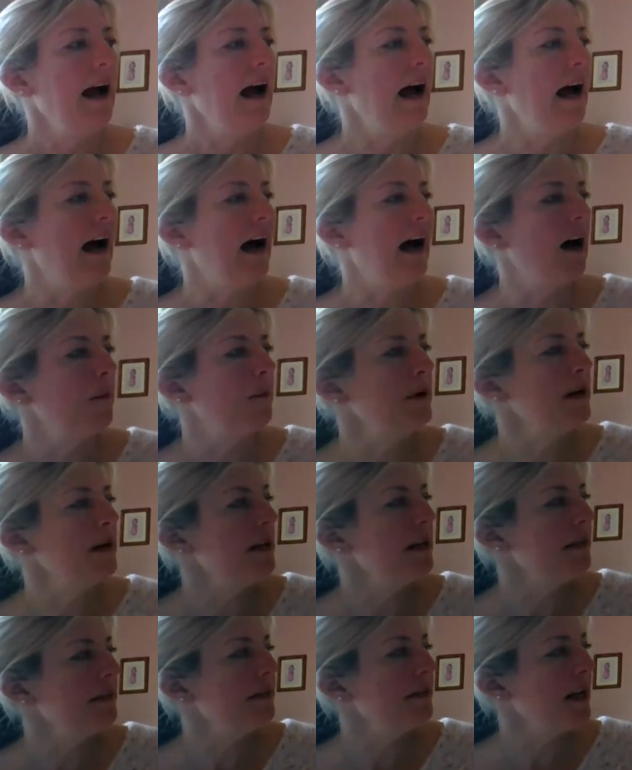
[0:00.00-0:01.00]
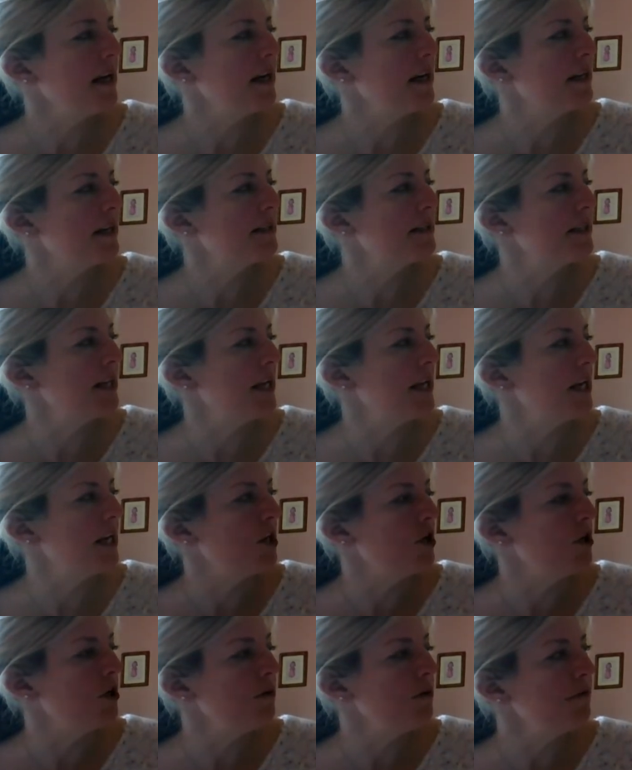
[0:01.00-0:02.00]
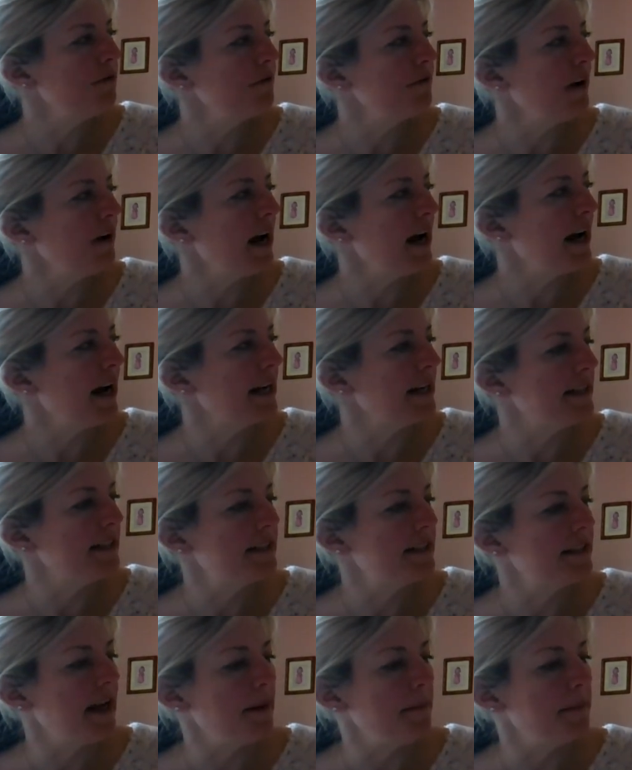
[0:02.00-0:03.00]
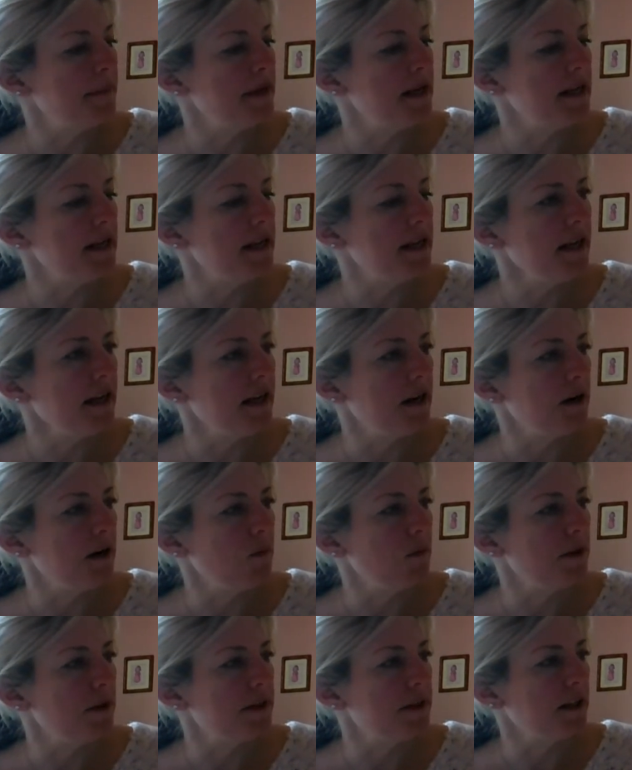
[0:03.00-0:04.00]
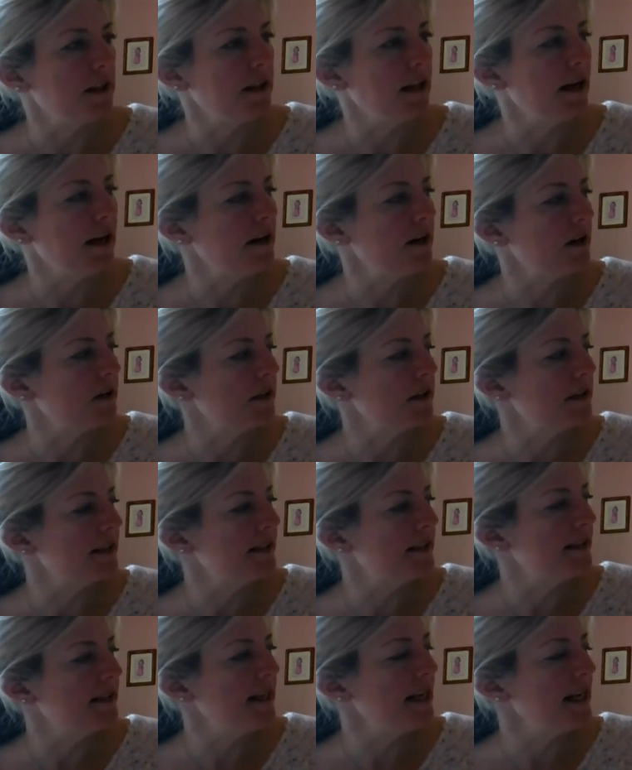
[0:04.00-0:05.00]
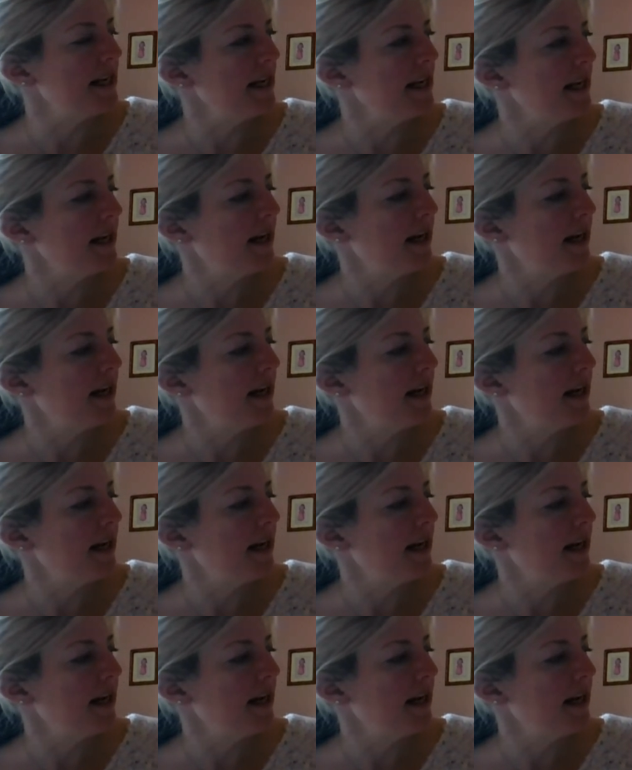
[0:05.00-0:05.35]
How many things can you find that begin with the letter Z?